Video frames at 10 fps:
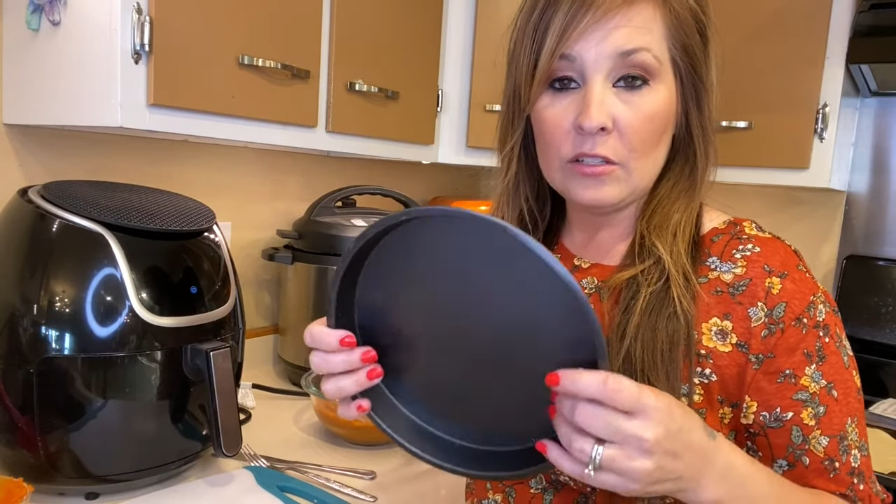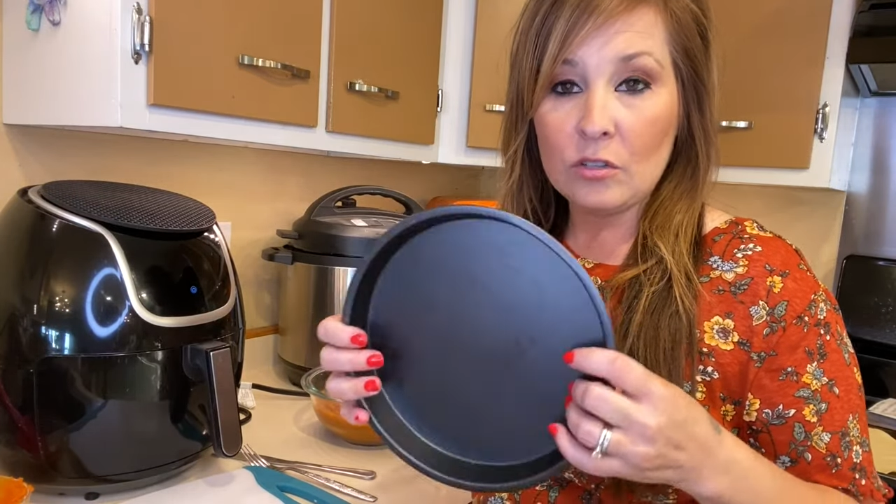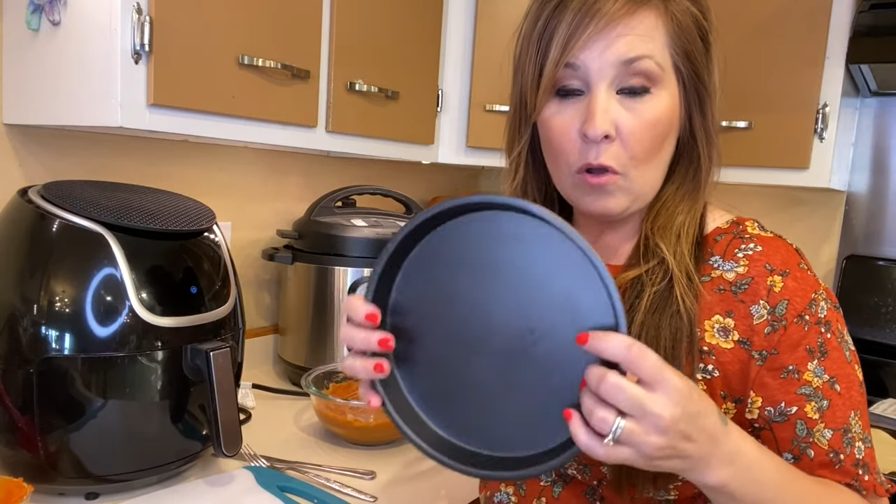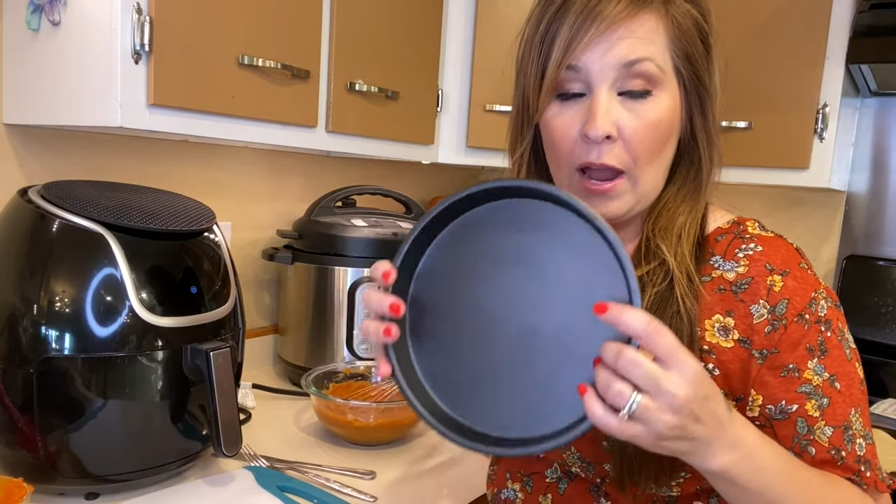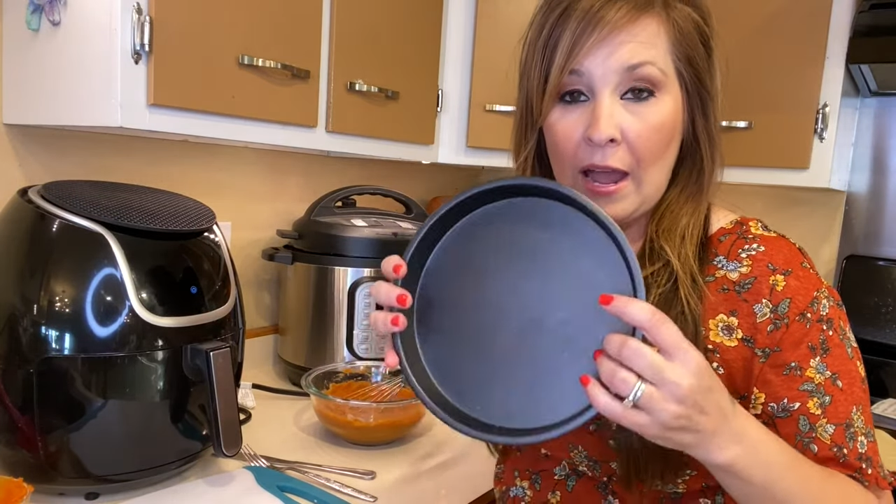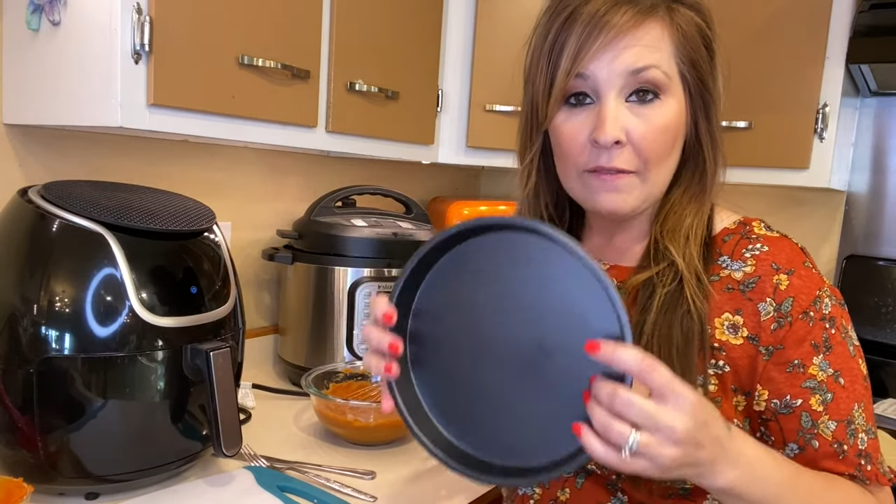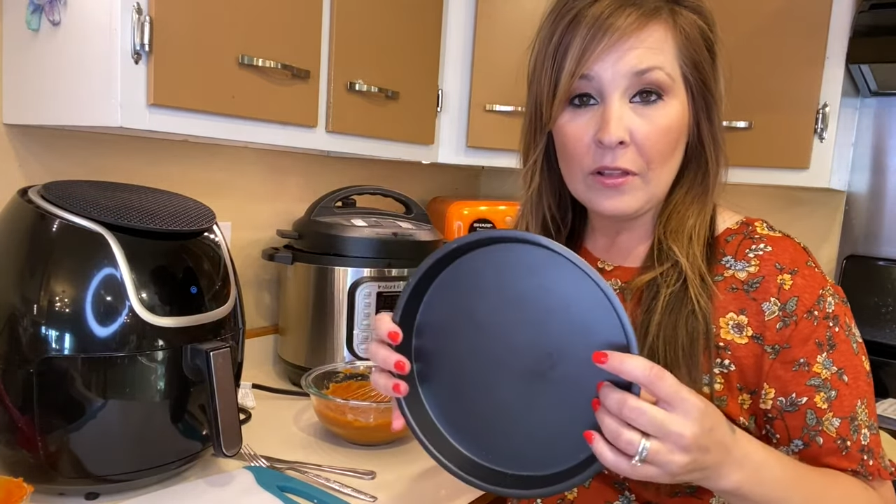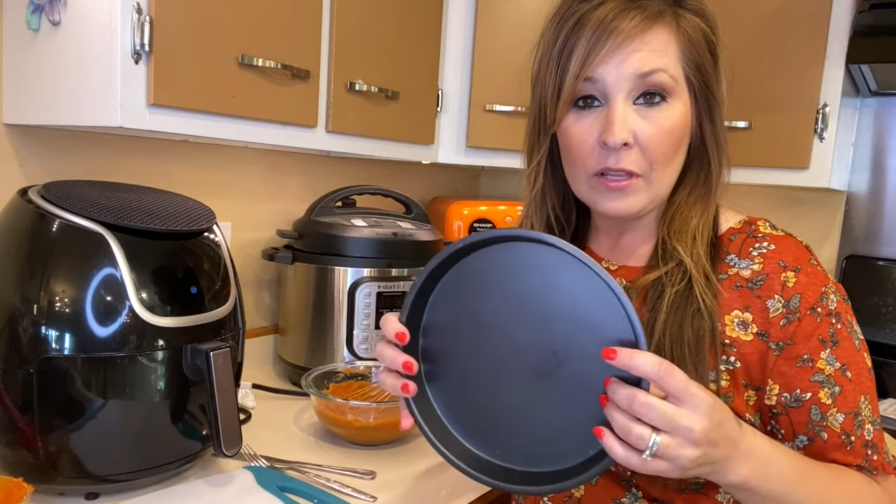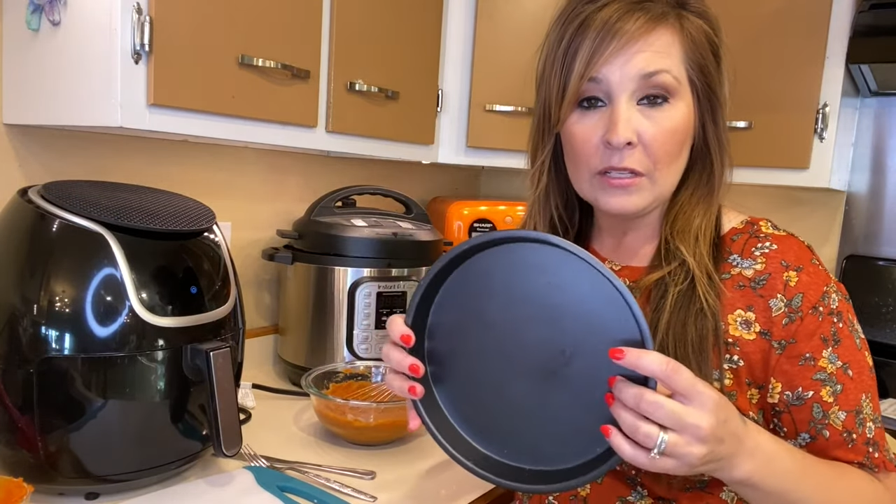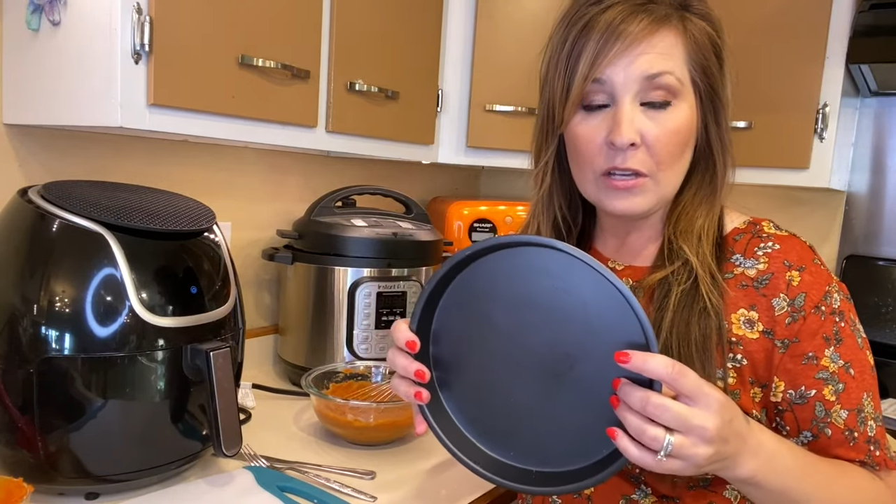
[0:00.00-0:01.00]
So I have a
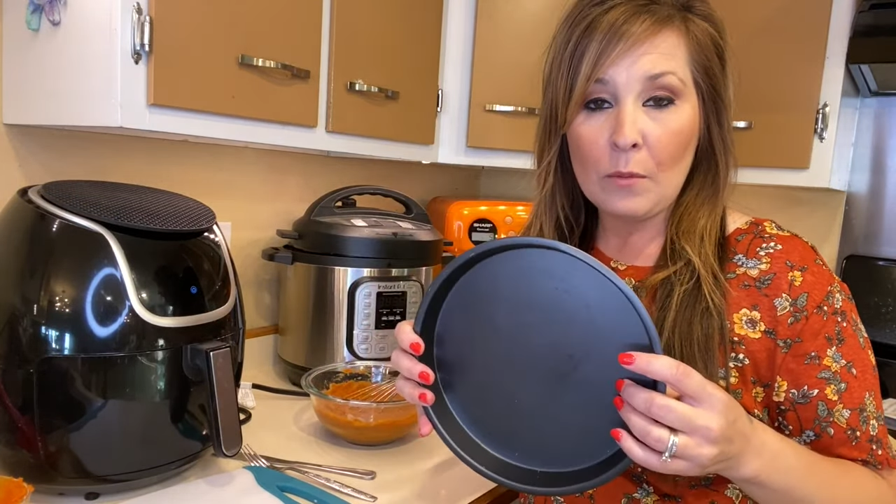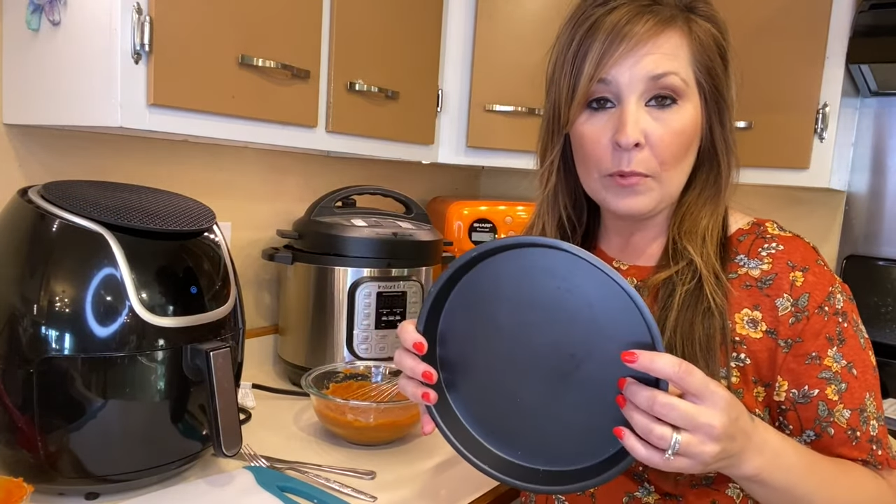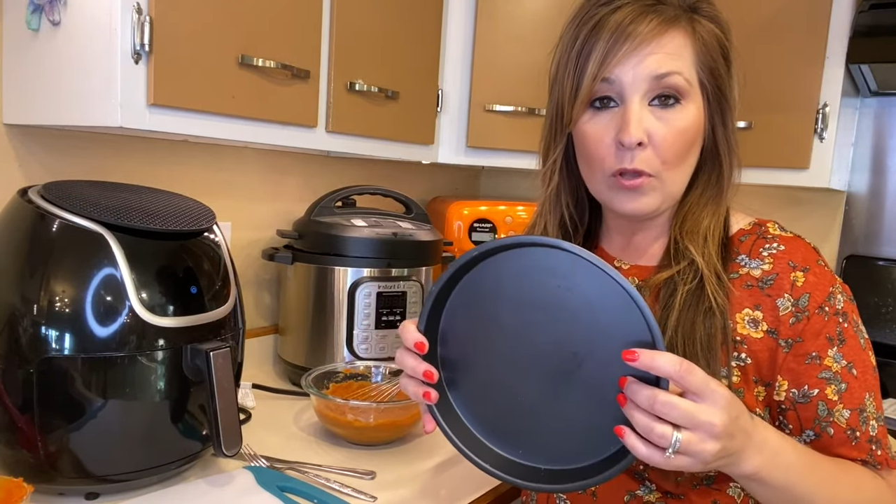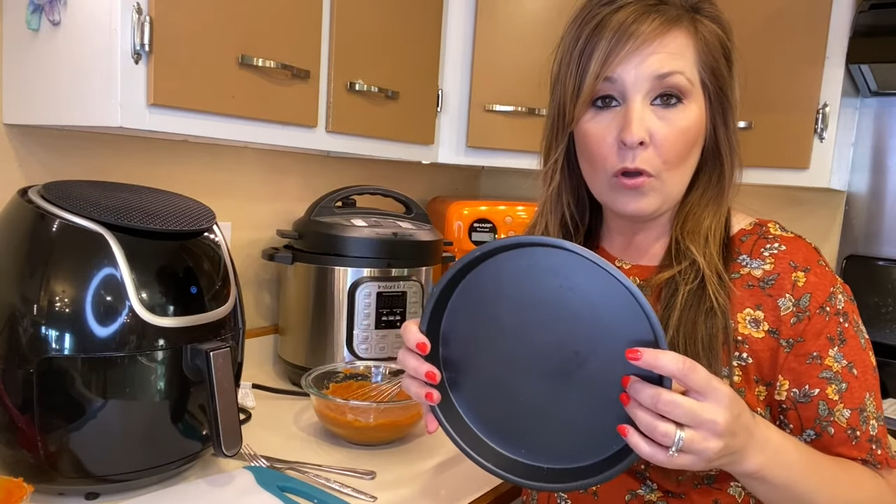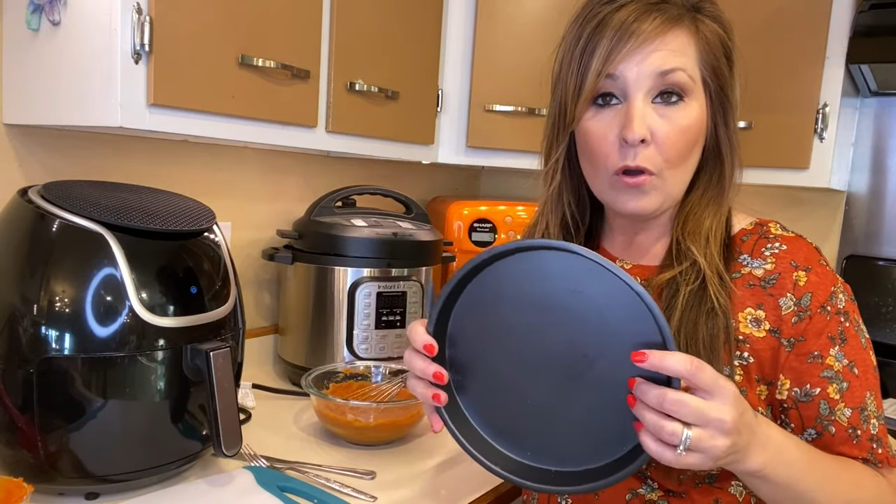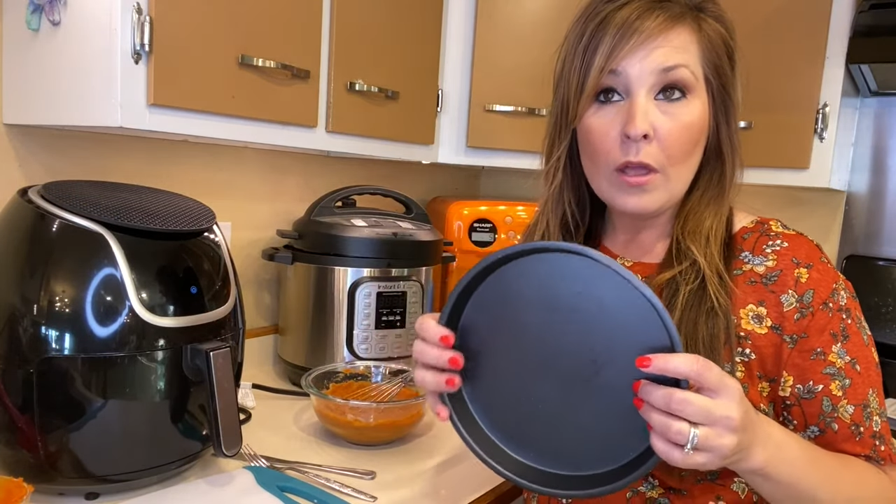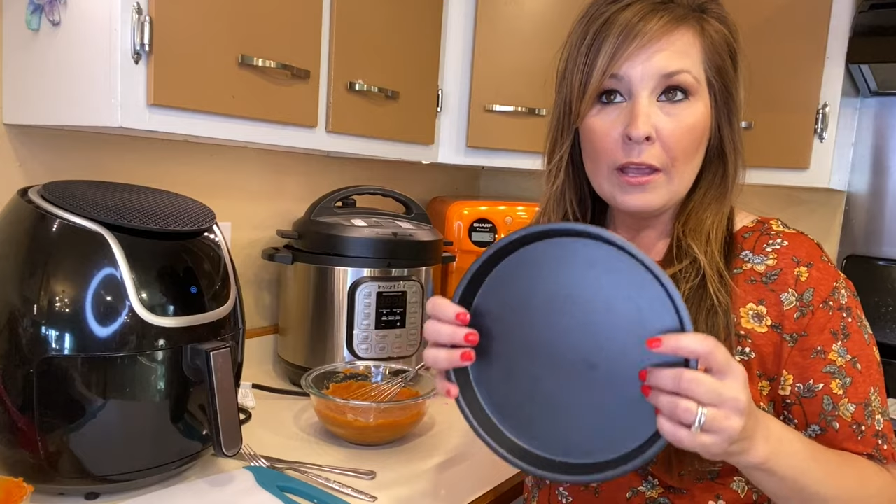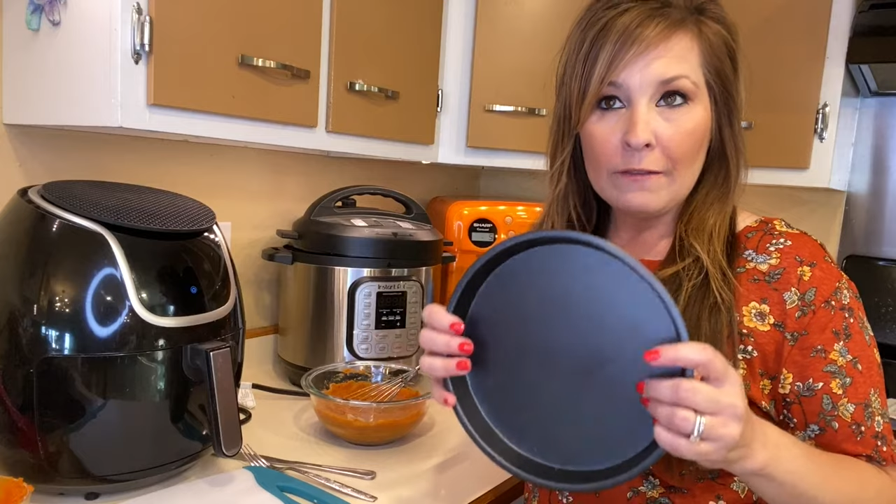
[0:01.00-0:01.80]
link down below.